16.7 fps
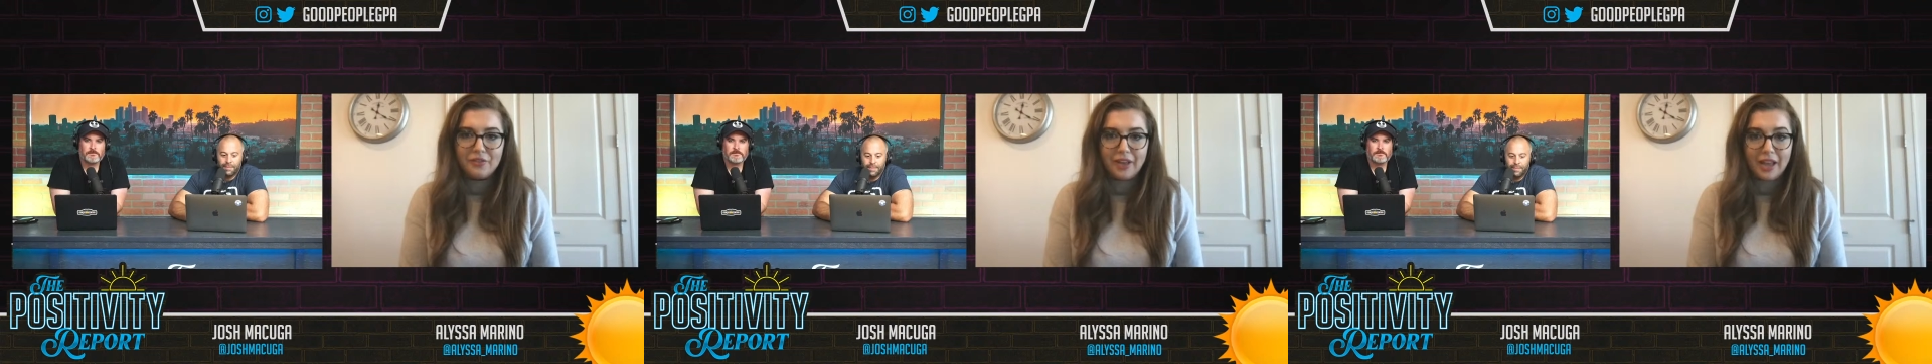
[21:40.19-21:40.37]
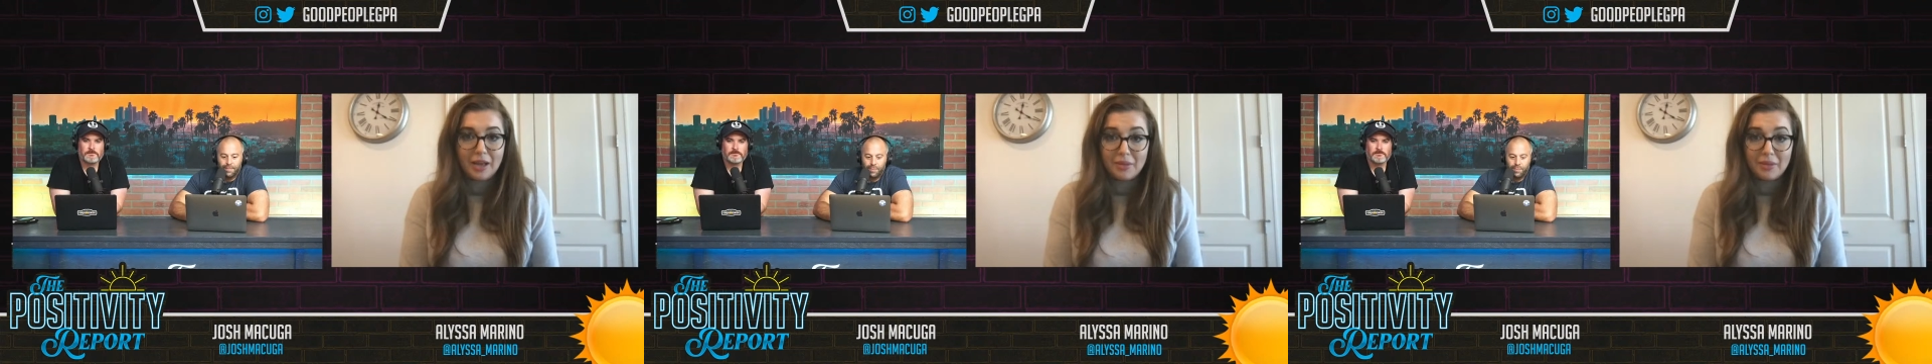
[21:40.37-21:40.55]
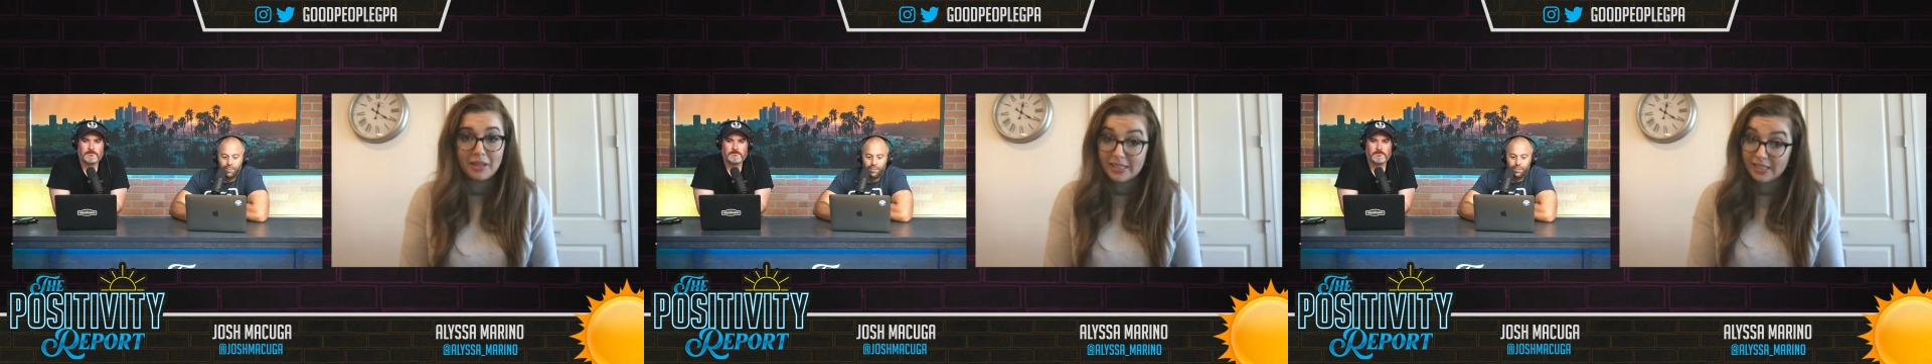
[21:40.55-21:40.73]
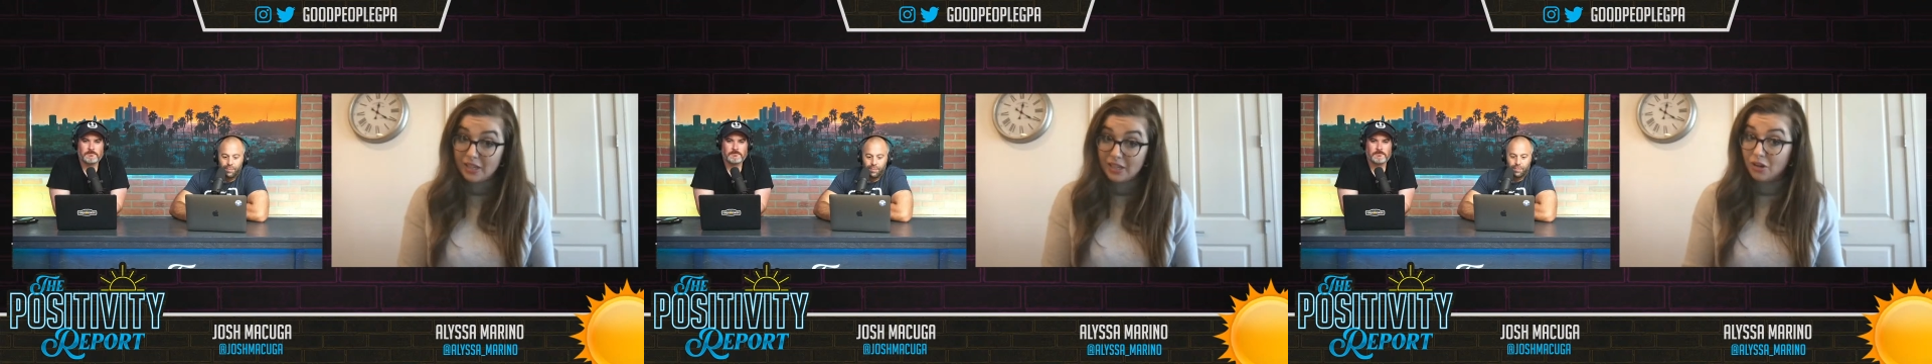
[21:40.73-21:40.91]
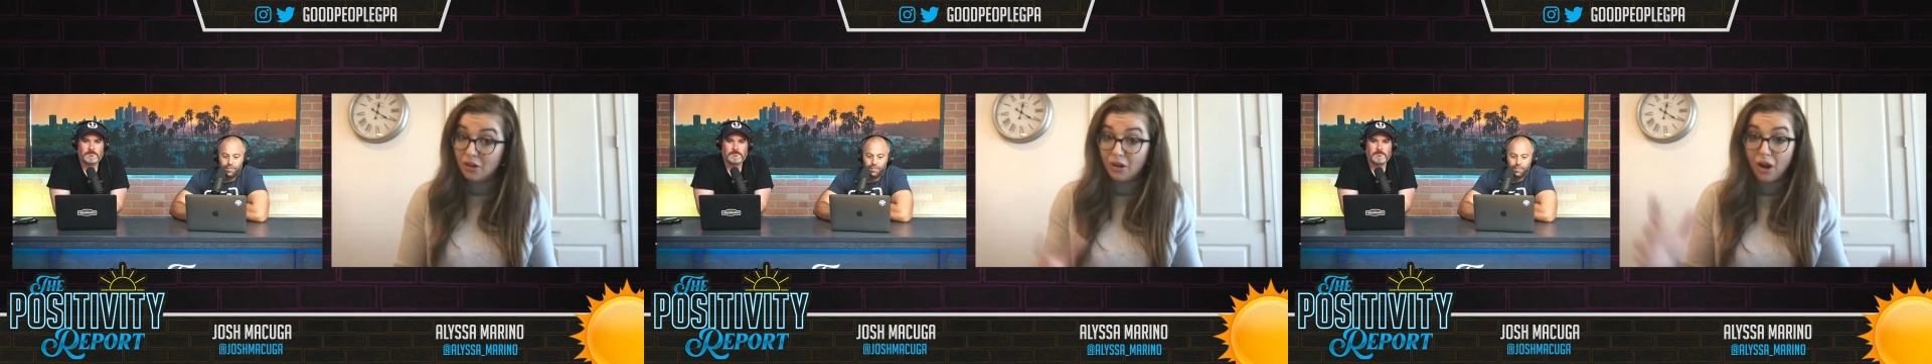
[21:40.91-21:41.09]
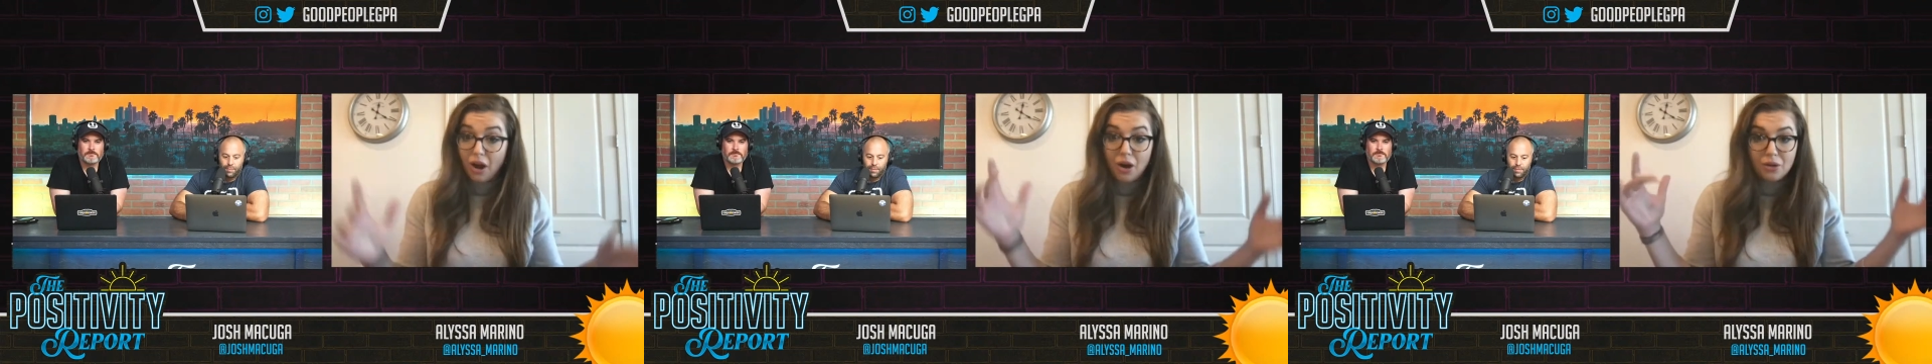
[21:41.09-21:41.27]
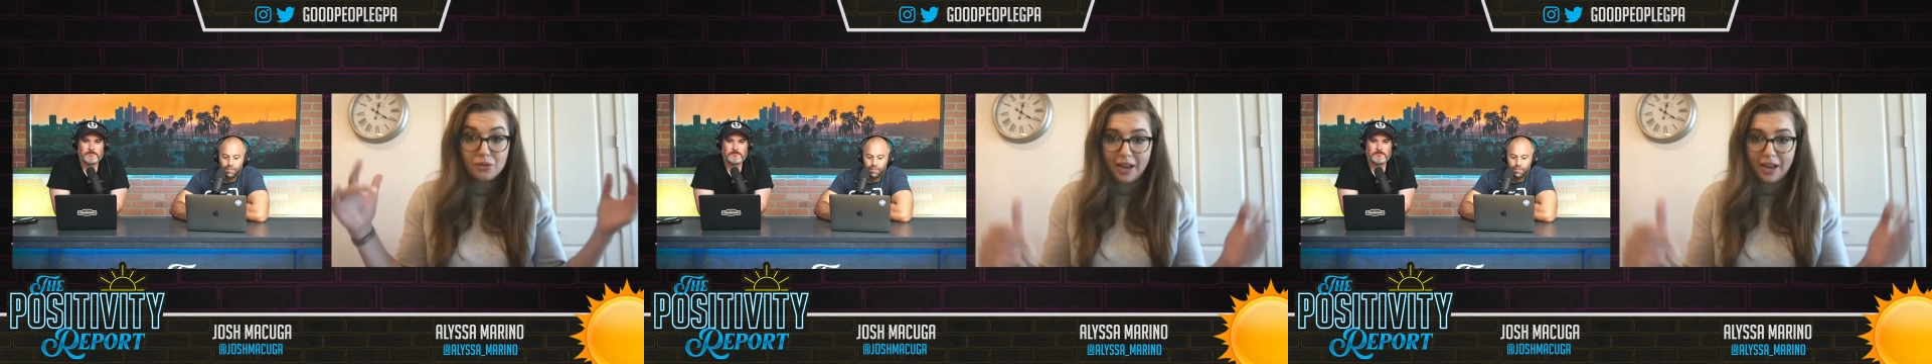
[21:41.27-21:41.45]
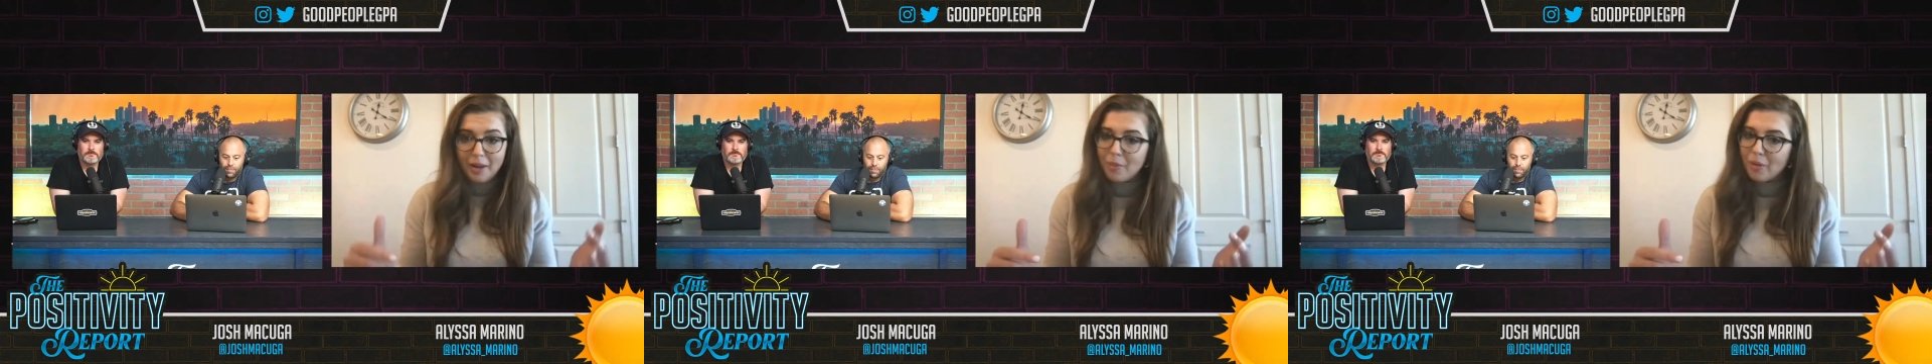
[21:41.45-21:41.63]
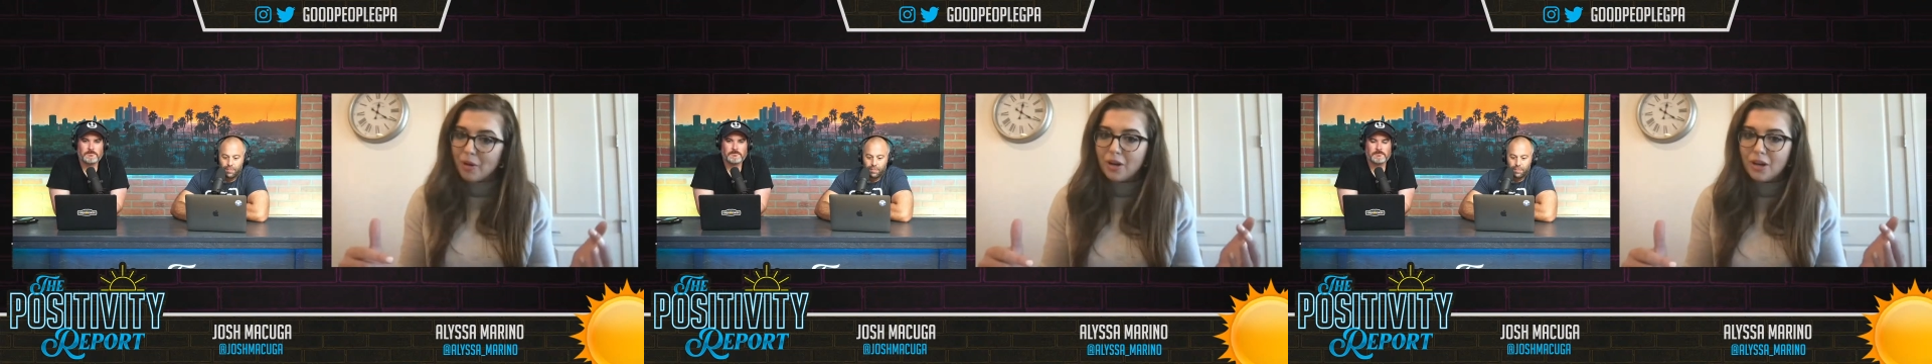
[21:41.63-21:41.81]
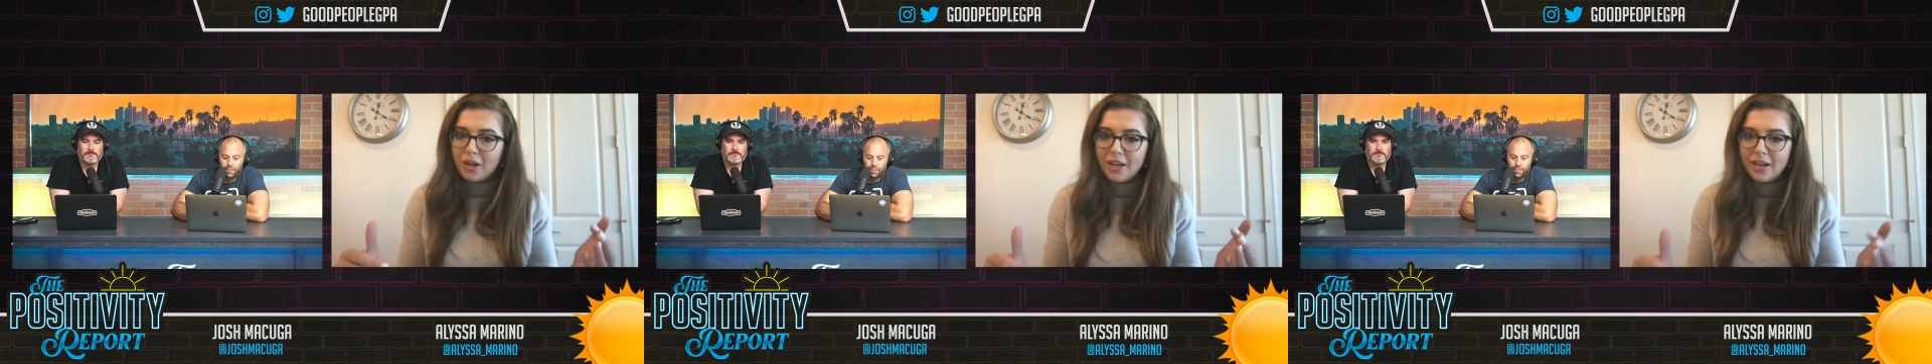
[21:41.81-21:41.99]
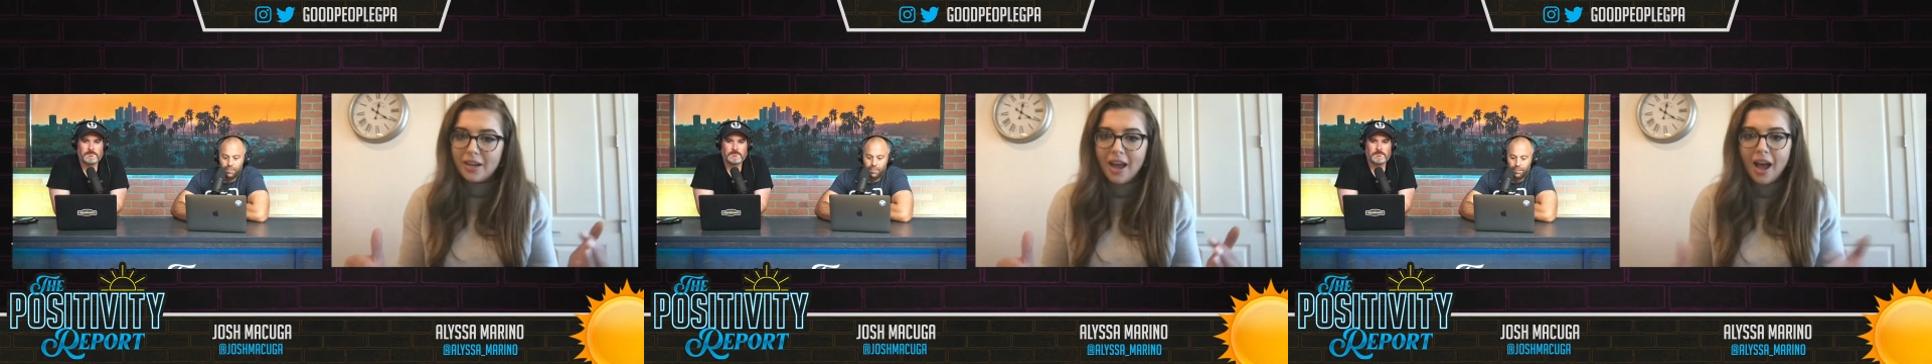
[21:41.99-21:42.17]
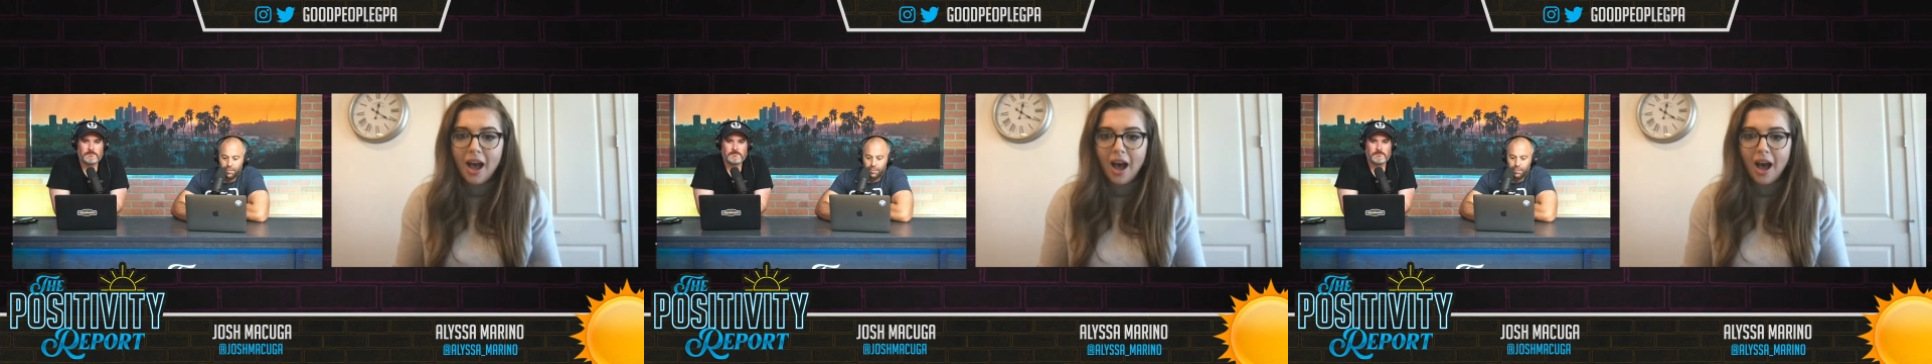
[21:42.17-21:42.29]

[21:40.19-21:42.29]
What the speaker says: families in her own neighborhood